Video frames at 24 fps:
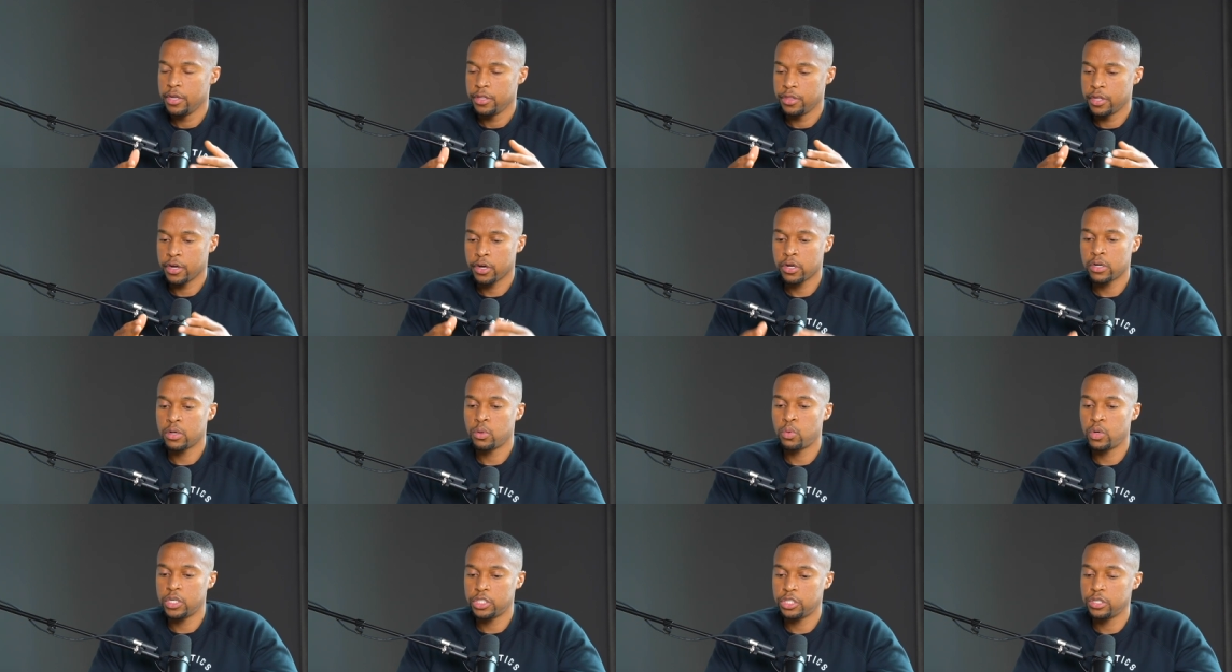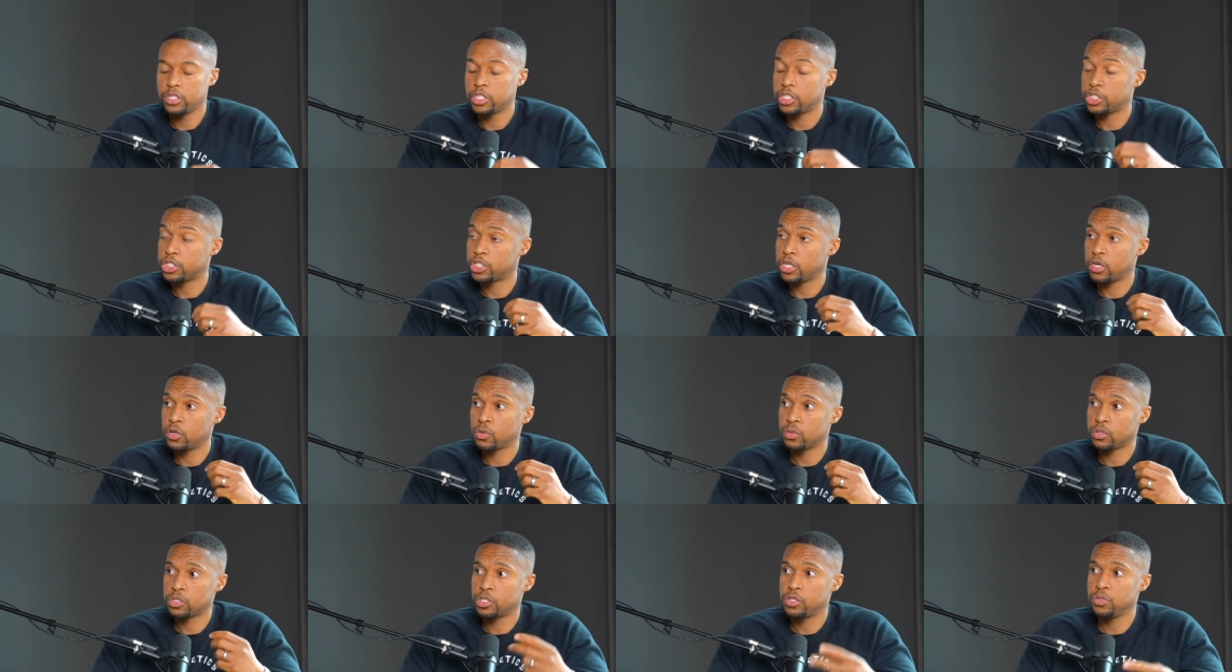they're going to want you to
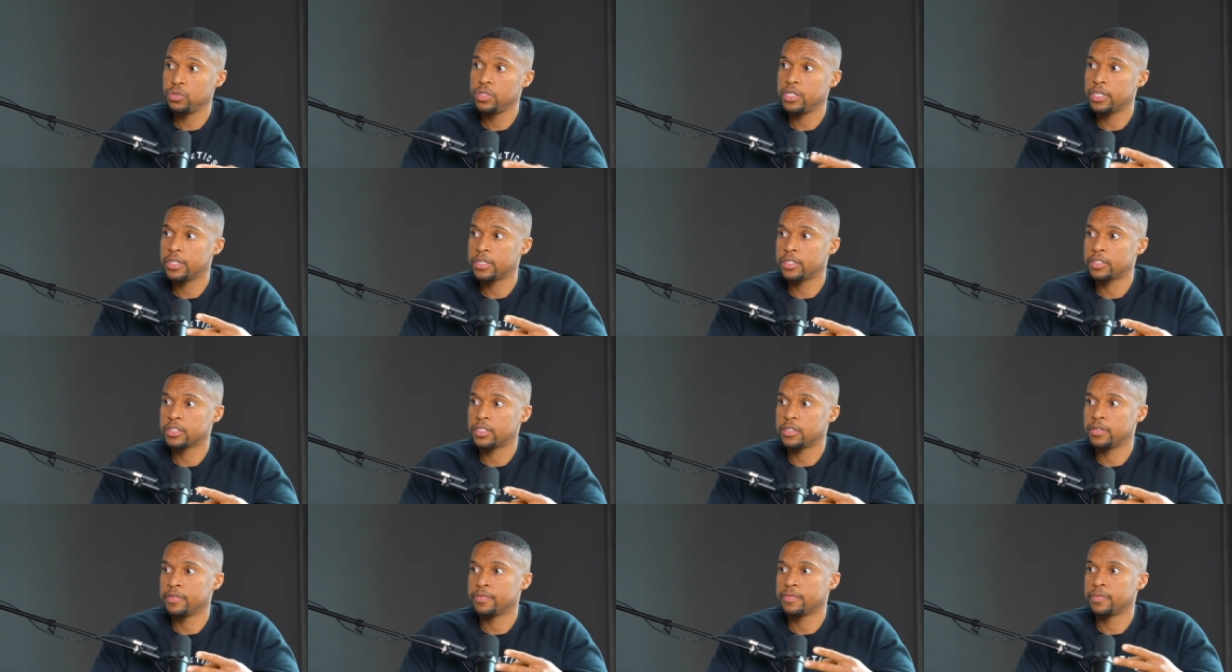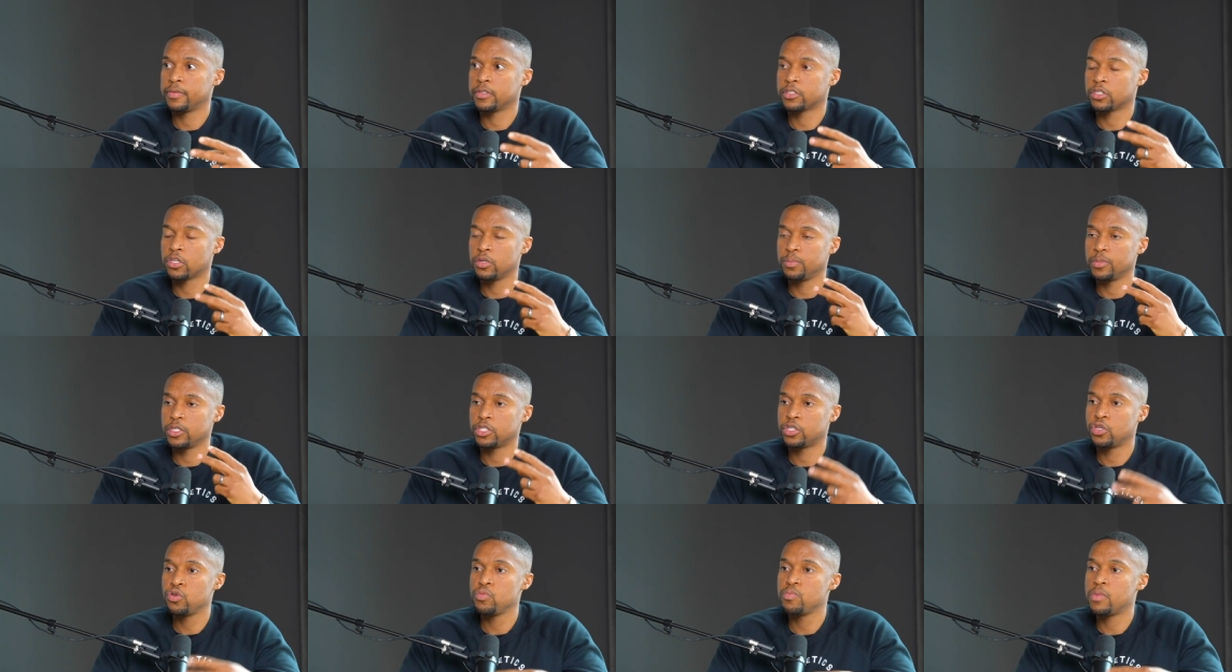show two years of, excuse me,
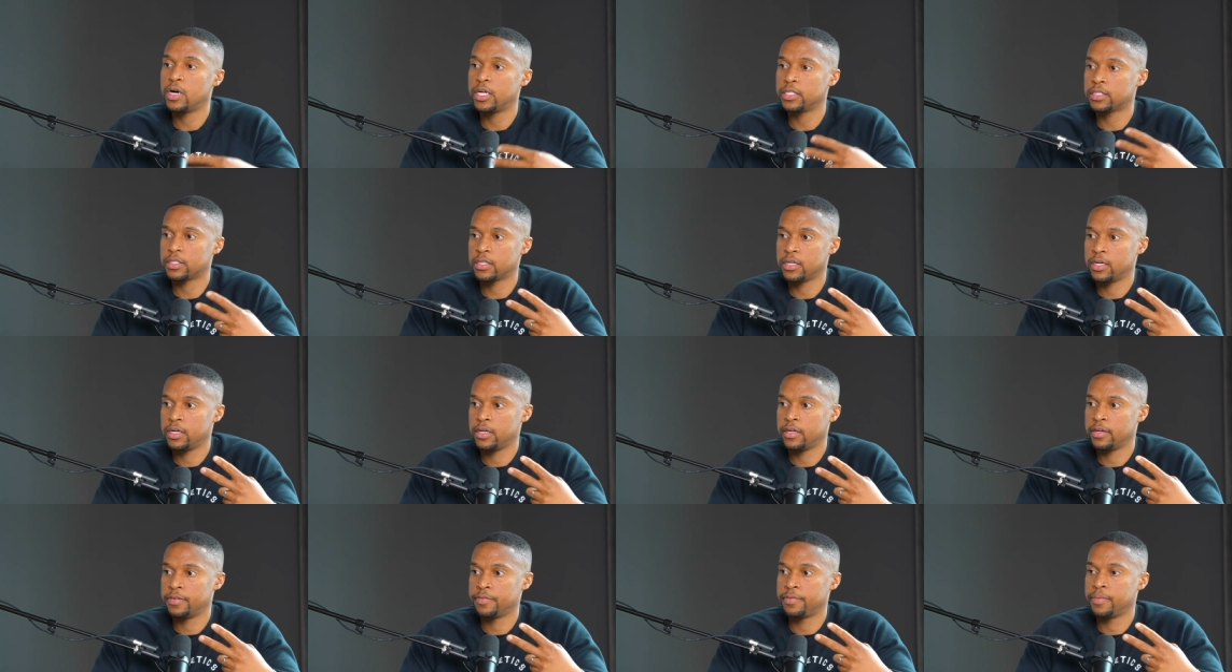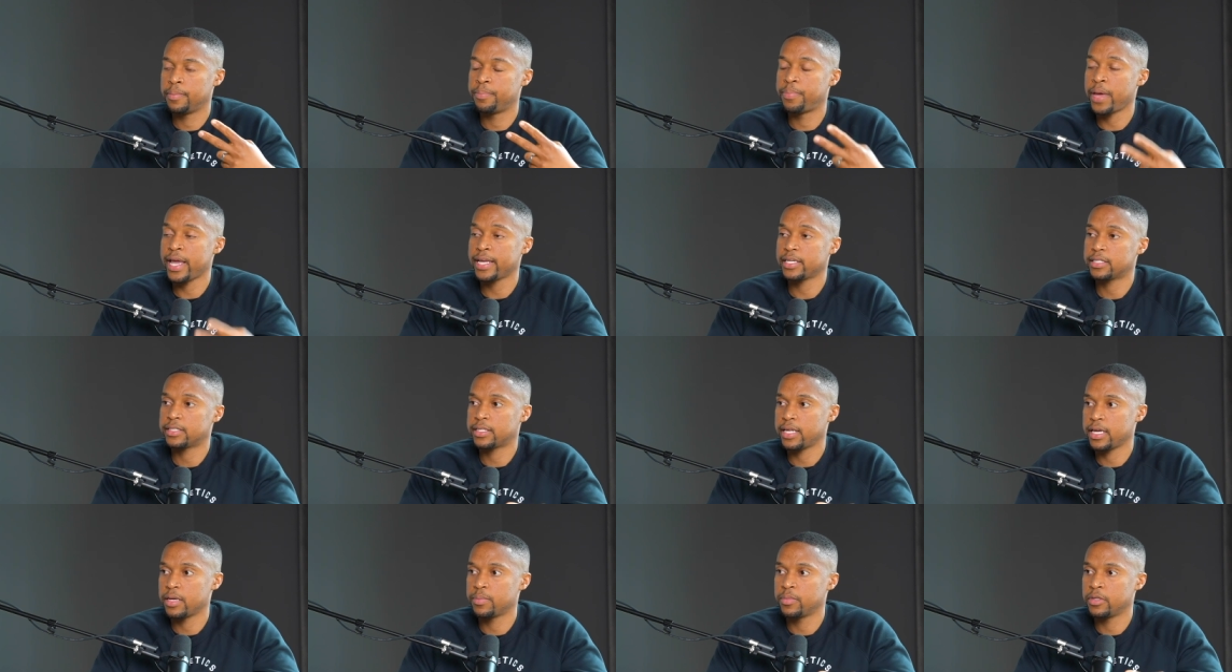two months of bank
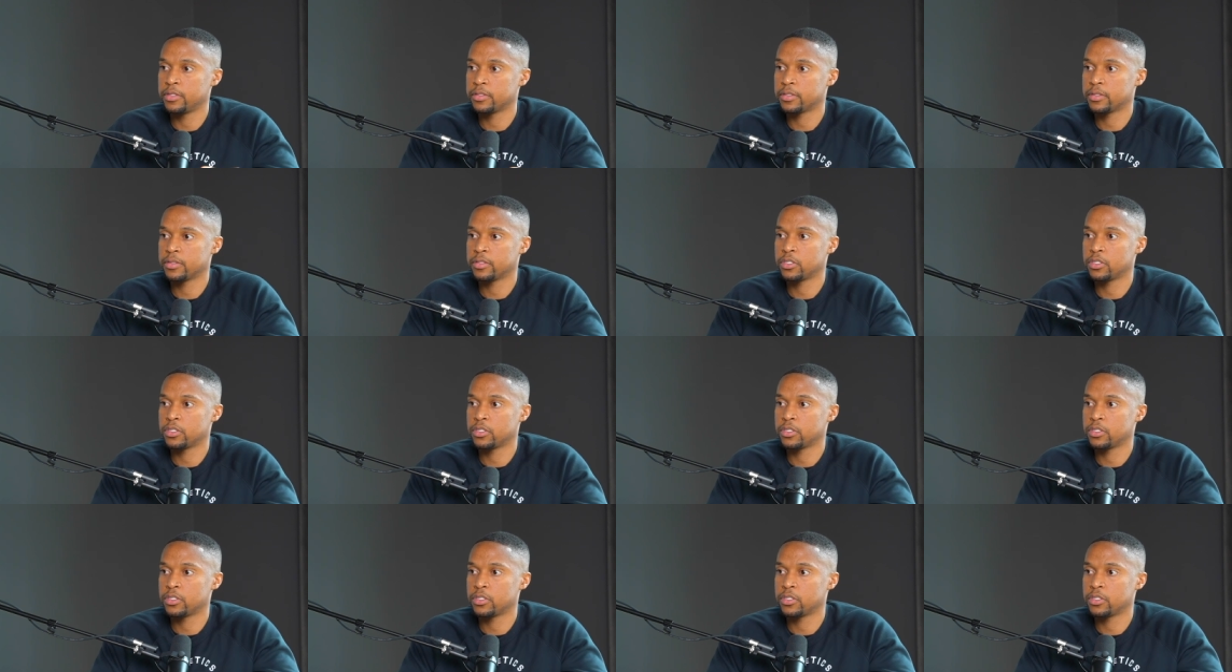statements.